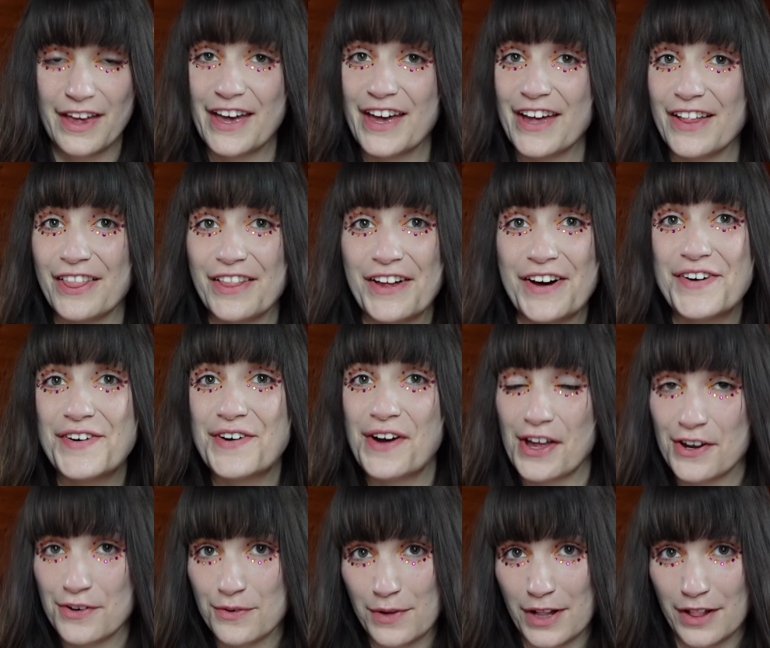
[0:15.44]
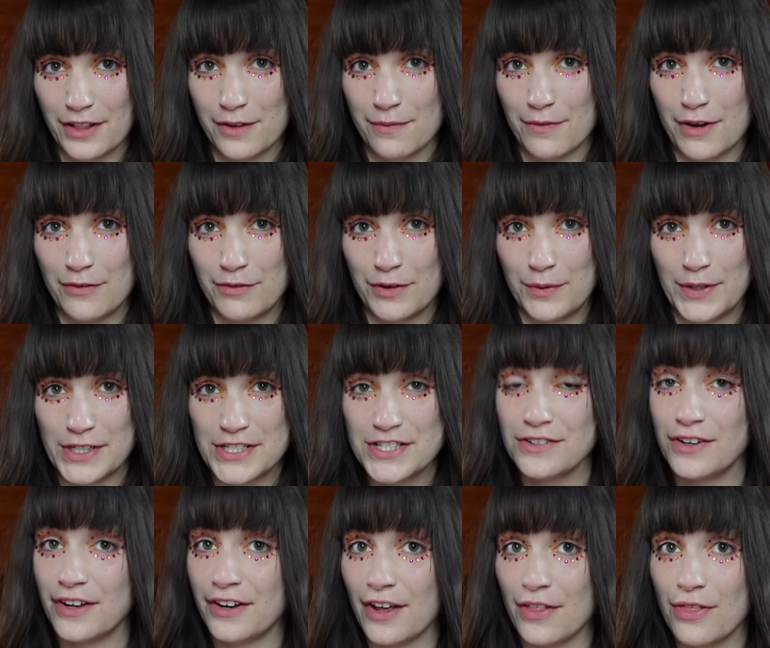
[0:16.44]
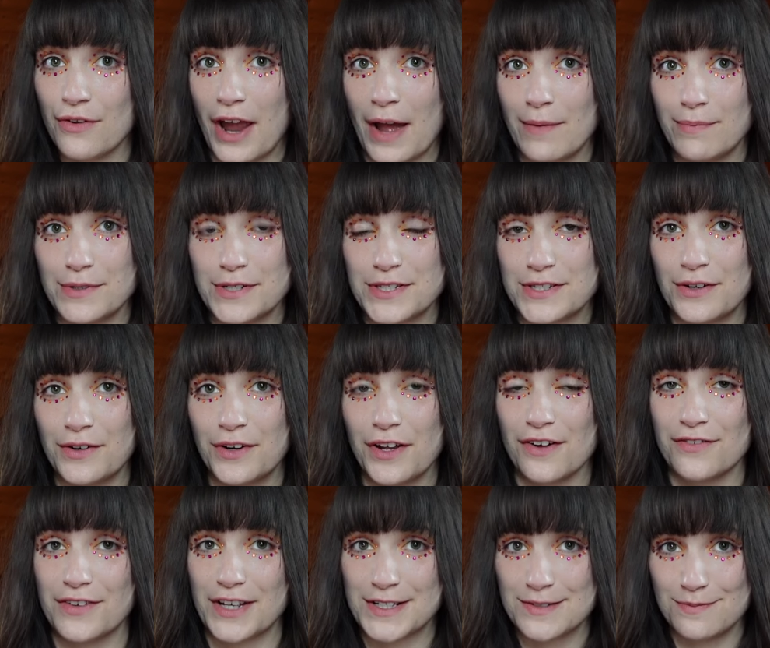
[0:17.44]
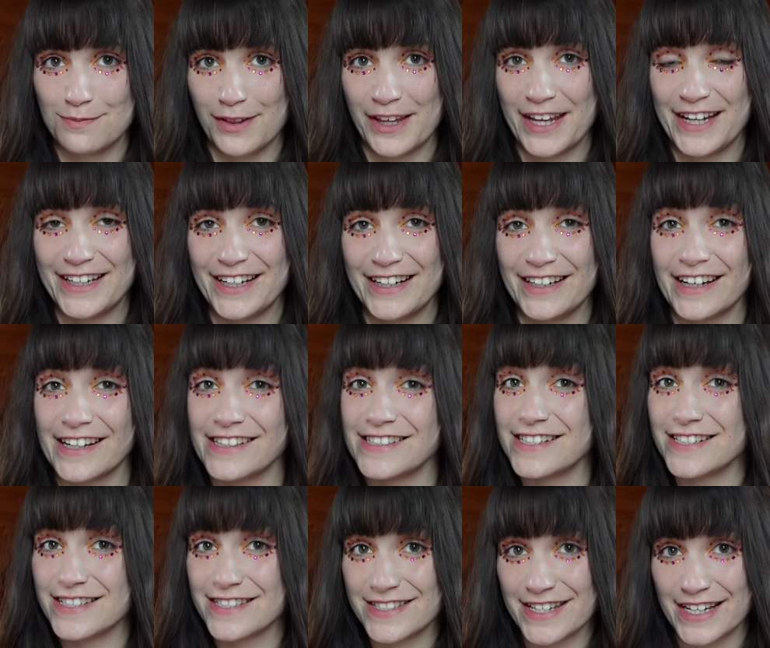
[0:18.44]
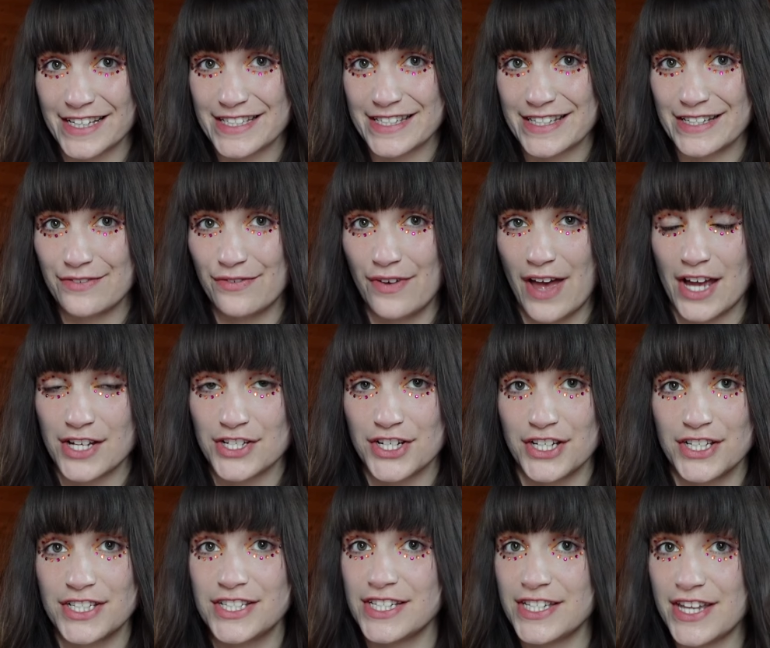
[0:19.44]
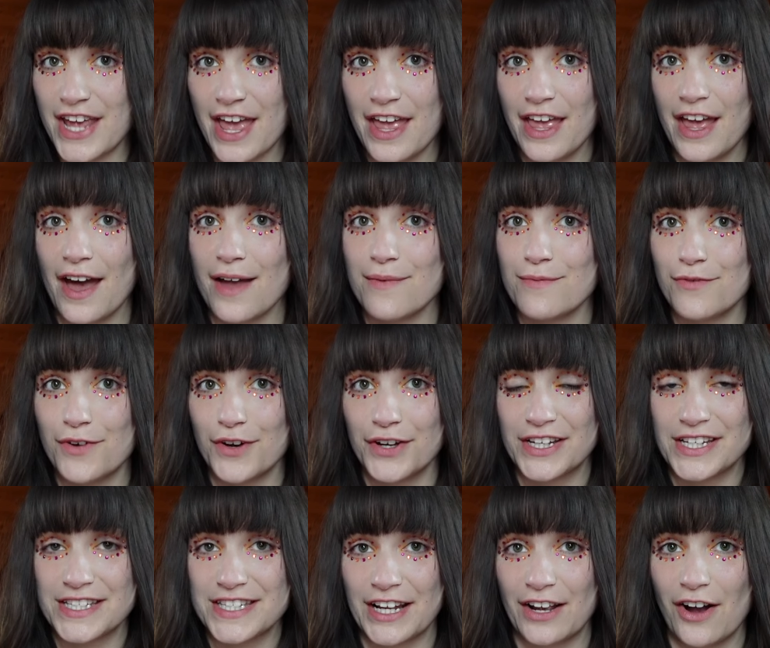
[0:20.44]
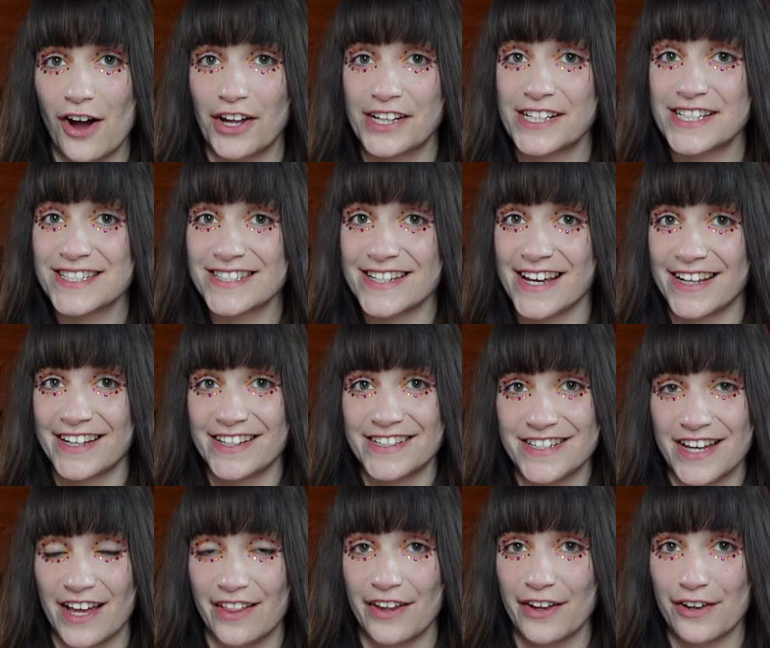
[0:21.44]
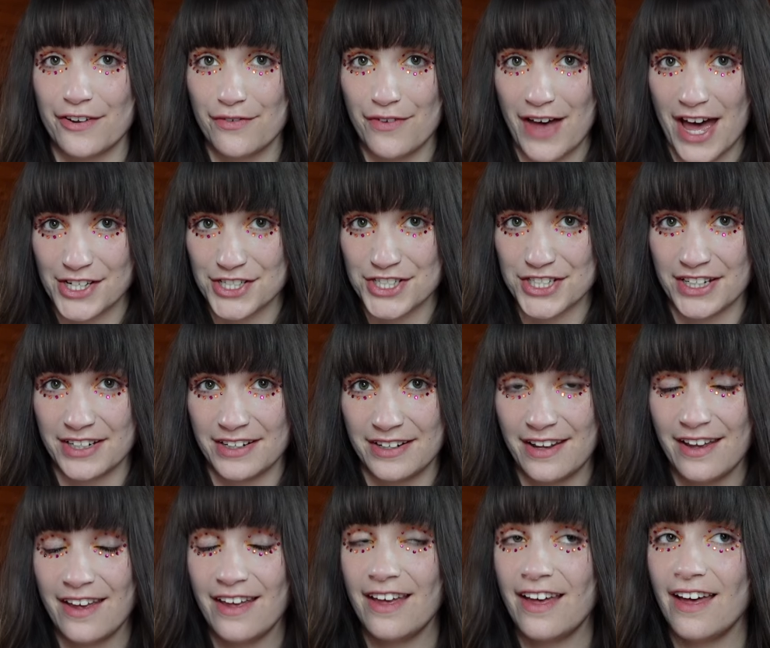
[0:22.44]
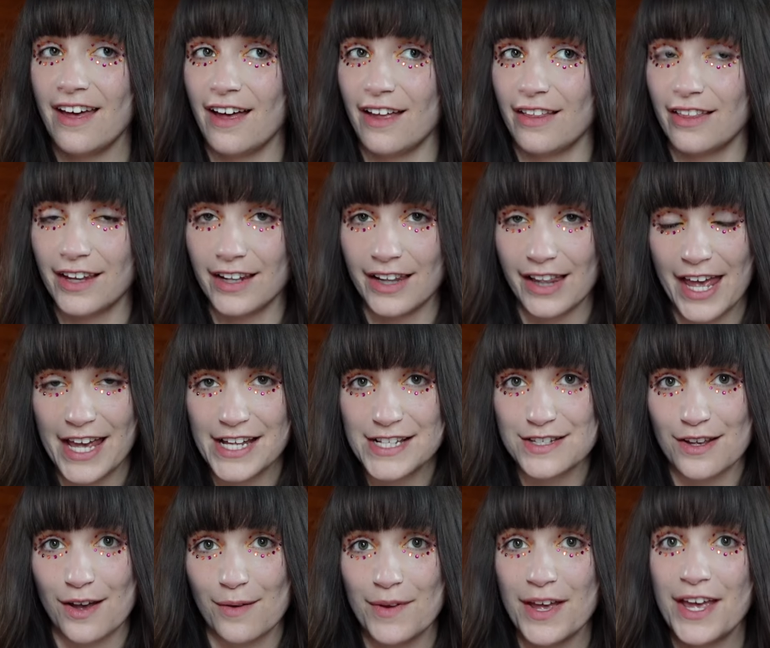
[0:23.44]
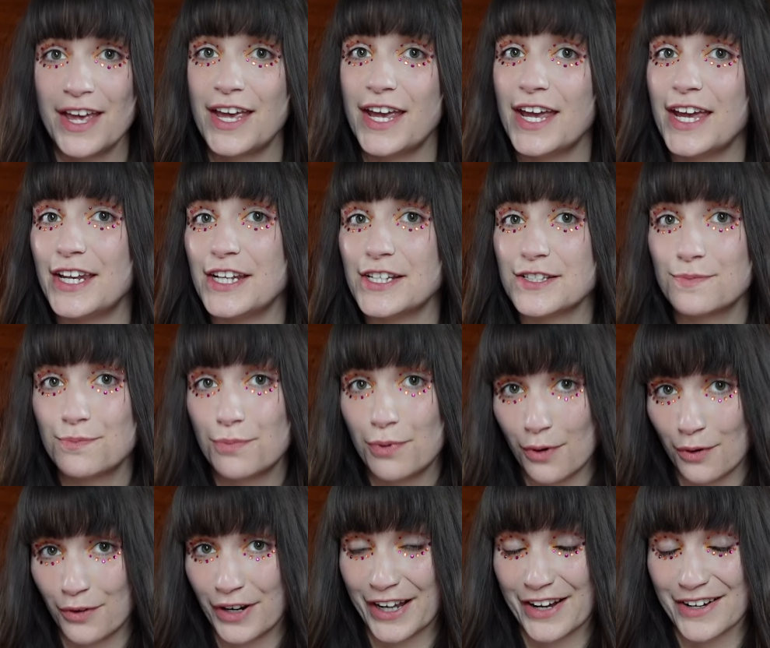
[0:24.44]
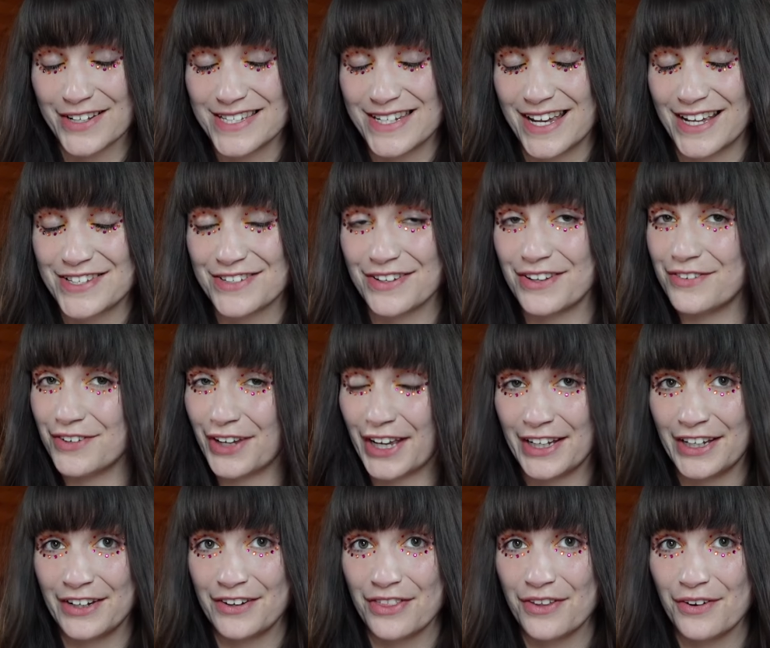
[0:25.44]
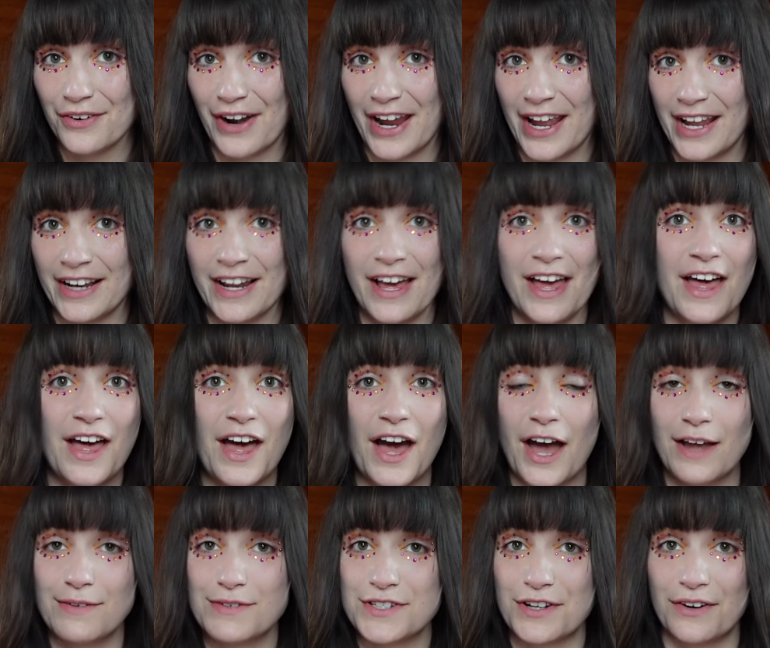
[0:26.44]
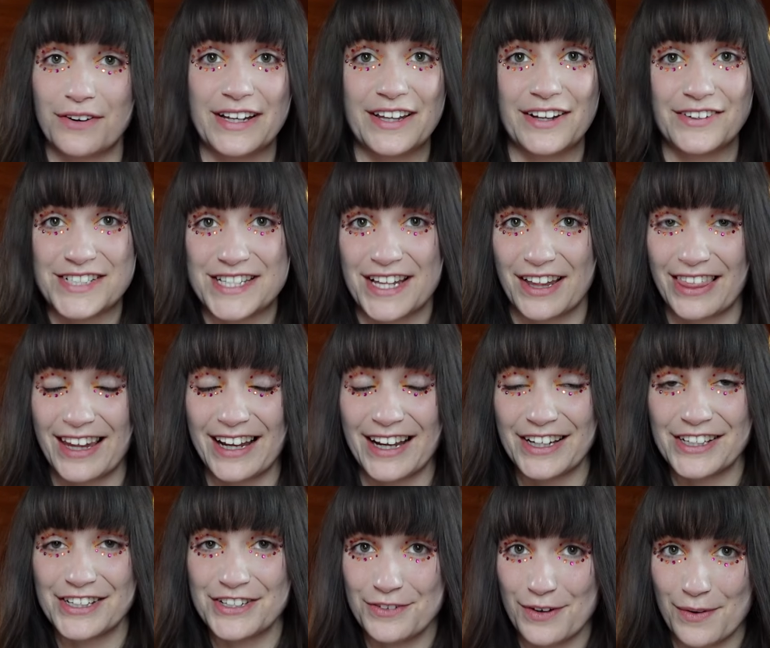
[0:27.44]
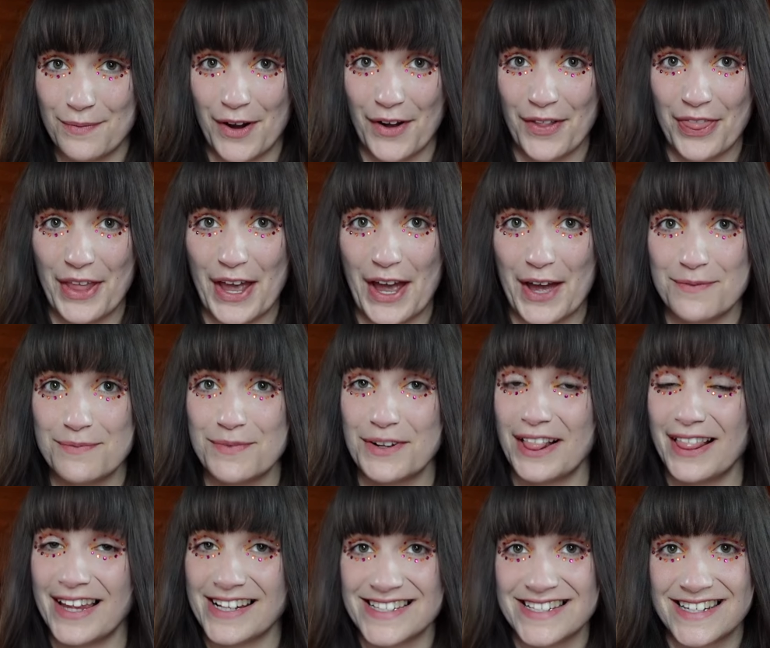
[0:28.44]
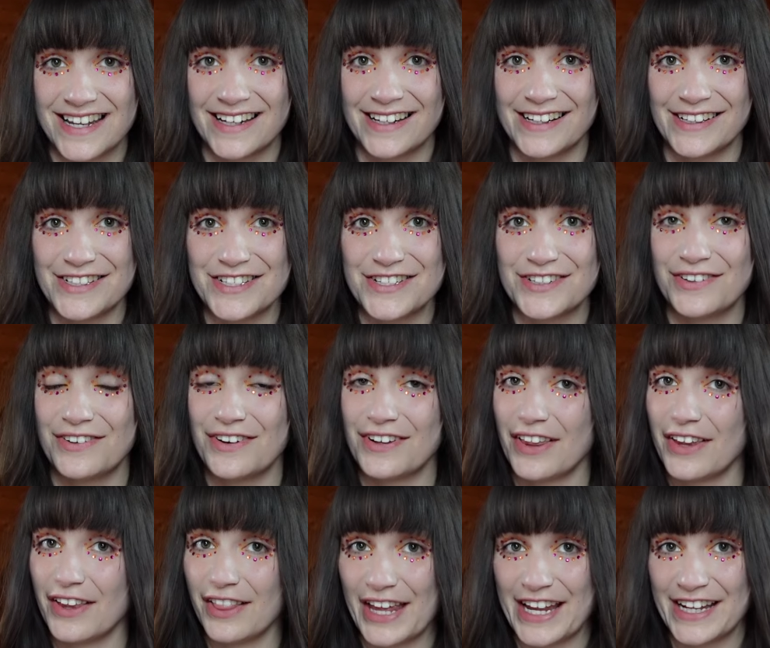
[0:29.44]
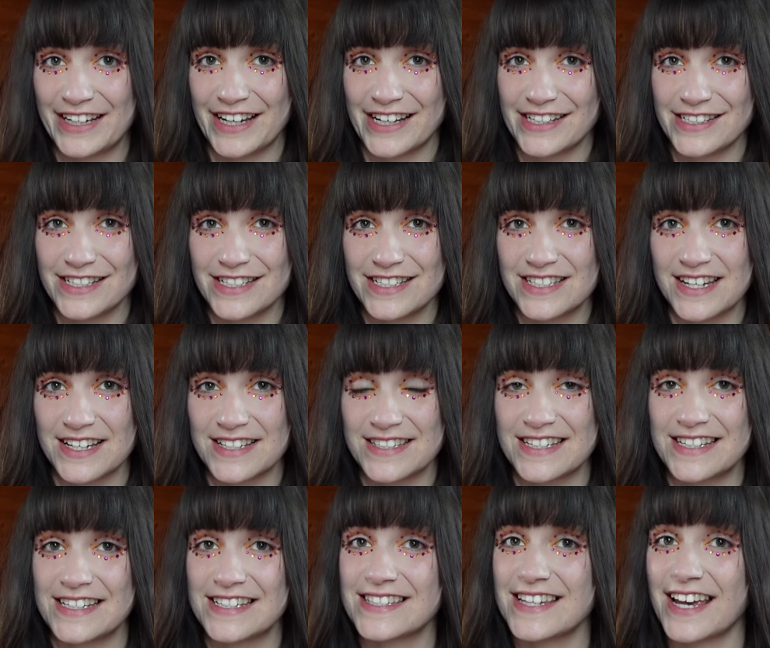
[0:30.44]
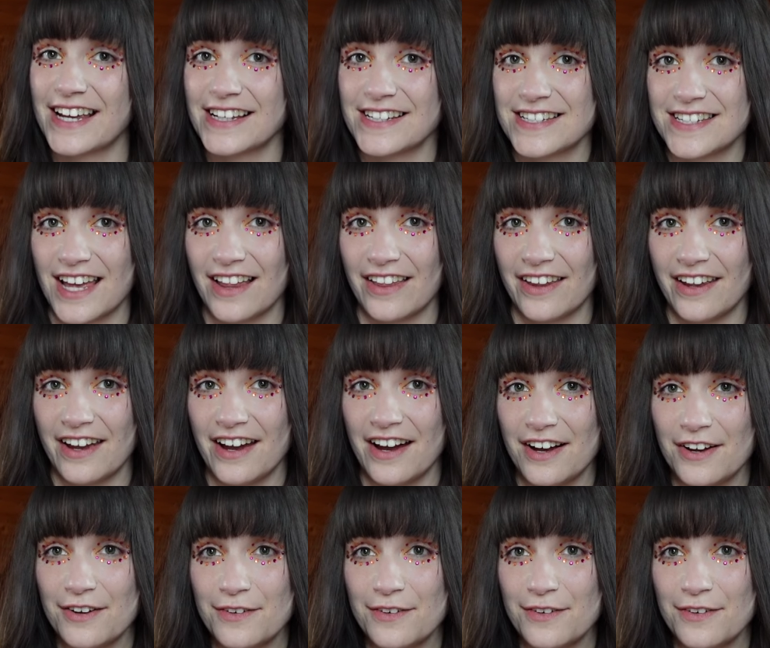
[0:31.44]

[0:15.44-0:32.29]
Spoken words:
Hello and welcome everyone to another episode of Explaining 1960s Fashion. Today I'm focusing on psychedelic fashion. A little heads up, it is pouring outside, so if you can hear the rain, I'm sorry, there's nothing I can do about that. But let's get into the late 1960s psychedelia.